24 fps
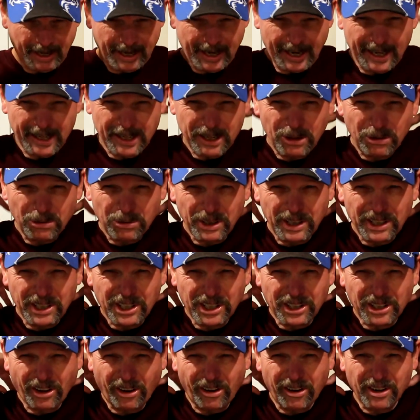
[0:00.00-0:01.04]
it usually
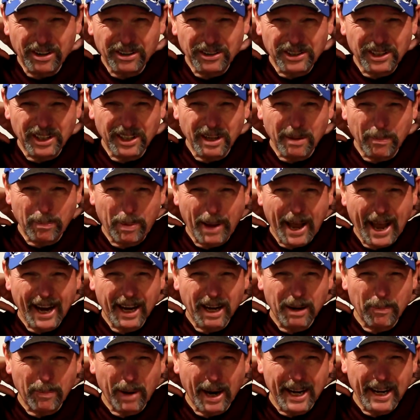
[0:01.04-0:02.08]
starts in the
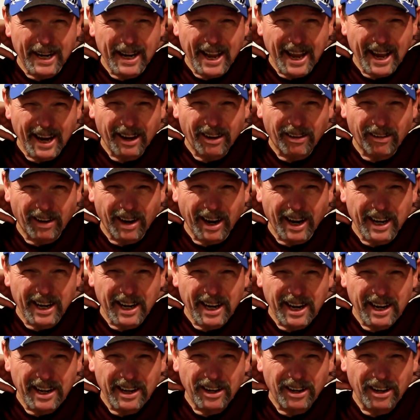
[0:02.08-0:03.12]
back of my neck right
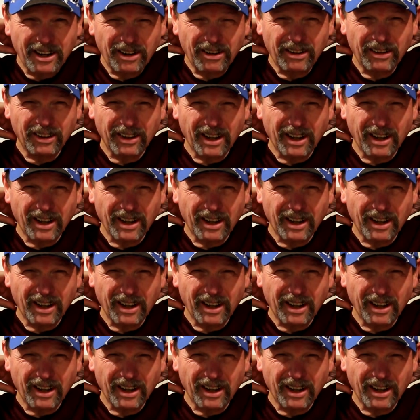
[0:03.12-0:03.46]
here,